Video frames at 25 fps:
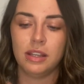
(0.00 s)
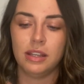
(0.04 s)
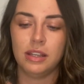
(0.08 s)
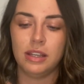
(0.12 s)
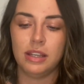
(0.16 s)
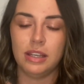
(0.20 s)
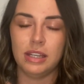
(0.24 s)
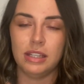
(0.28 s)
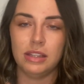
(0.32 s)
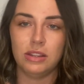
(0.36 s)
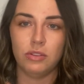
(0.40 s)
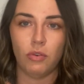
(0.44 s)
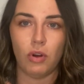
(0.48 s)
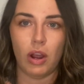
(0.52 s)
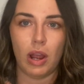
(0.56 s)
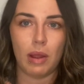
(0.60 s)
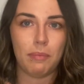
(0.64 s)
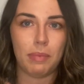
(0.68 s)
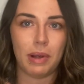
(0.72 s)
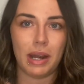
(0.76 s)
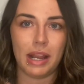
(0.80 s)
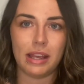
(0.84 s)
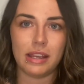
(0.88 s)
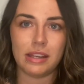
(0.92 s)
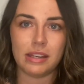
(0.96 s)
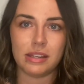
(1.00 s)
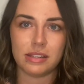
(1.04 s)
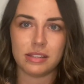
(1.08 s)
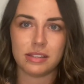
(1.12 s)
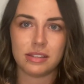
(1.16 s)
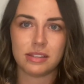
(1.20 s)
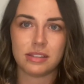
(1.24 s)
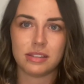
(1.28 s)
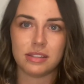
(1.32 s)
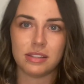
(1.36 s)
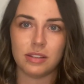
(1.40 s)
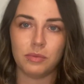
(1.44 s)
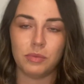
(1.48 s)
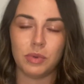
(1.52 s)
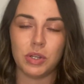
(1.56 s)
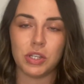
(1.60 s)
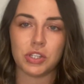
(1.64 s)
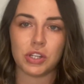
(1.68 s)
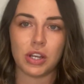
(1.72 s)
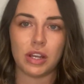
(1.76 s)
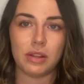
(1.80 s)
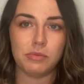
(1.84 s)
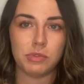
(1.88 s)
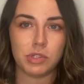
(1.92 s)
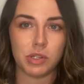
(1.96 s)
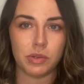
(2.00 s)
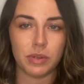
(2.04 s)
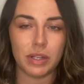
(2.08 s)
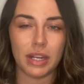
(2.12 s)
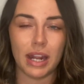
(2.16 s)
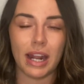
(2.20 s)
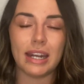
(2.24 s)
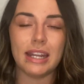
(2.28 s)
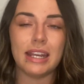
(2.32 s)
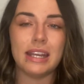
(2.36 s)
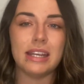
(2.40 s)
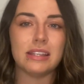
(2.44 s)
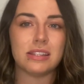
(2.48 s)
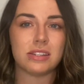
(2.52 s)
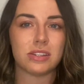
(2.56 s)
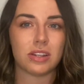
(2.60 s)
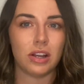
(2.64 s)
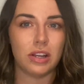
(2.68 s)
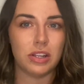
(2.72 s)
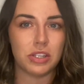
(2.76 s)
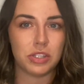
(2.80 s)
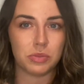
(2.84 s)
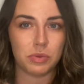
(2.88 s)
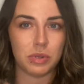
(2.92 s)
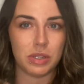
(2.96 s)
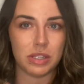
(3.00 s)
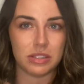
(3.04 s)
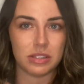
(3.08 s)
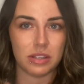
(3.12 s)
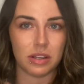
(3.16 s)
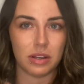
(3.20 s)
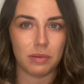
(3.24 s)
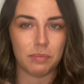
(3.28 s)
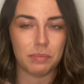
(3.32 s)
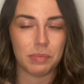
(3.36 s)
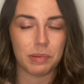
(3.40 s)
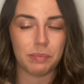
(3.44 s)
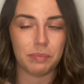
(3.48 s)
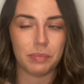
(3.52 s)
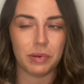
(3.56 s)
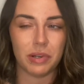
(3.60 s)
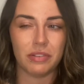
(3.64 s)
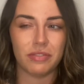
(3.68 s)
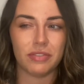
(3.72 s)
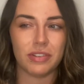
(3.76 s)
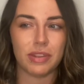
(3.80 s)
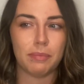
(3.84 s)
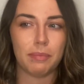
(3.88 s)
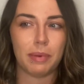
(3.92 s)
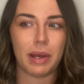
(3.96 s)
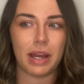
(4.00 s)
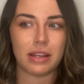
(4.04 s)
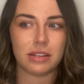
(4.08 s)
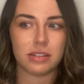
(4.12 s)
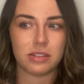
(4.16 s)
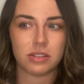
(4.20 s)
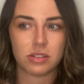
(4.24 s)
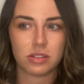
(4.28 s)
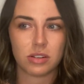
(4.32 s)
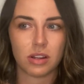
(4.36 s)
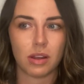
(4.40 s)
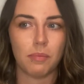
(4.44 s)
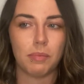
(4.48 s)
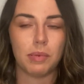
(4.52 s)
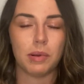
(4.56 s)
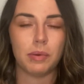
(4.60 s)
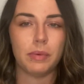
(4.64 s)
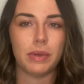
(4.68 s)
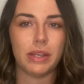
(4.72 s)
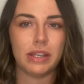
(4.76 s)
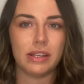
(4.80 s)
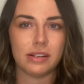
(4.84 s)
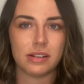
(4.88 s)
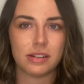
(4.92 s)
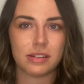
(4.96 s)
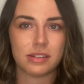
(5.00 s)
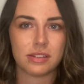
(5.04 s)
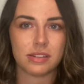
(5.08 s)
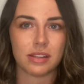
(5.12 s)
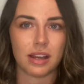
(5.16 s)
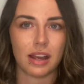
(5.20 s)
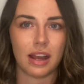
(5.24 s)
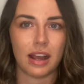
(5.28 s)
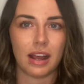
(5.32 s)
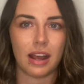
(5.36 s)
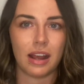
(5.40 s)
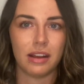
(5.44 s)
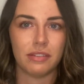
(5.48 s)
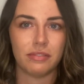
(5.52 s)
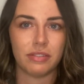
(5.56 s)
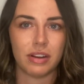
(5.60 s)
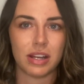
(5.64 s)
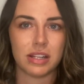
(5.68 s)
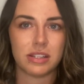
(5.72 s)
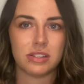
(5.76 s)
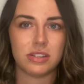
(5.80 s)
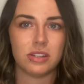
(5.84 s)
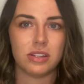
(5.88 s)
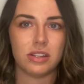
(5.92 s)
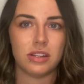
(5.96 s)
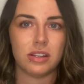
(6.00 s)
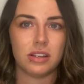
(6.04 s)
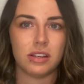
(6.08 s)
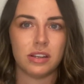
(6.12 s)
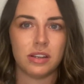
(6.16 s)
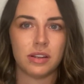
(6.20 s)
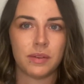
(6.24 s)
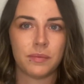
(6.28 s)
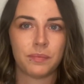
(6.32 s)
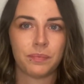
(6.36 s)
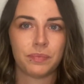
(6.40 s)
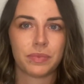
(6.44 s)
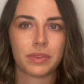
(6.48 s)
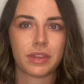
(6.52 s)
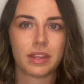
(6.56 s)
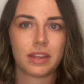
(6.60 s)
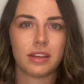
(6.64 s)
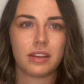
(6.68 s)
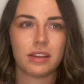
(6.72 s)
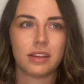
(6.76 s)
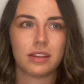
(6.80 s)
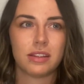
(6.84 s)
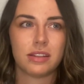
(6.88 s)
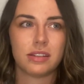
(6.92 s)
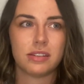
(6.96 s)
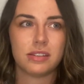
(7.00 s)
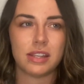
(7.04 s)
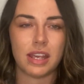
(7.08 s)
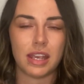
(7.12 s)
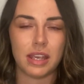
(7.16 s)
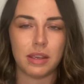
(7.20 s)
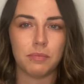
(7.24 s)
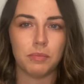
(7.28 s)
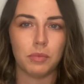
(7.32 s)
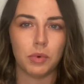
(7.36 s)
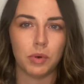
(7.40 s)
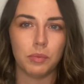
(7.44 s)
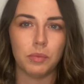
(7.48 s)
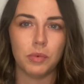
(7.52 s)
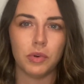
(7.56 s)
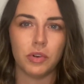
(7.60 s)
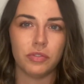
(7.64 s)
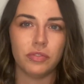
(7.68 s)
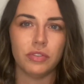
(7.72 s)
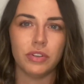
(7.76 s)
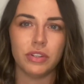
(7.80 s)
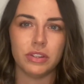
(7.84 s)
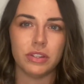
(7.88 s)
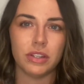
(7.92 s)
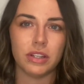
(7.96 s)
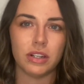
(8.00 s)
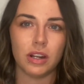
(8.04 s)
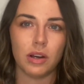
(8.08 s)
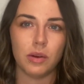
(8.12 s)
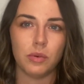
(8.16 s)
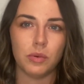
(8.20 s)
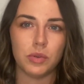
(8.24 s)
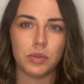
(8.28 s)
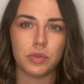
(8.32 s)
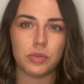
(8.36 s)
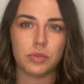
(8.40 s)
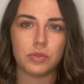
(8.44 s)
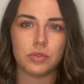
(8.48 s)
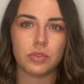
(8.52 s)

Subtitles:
the right place, which I'm doing, and it is starting to ease up. But for the past couple of weeks, I have had to take more morphine than I would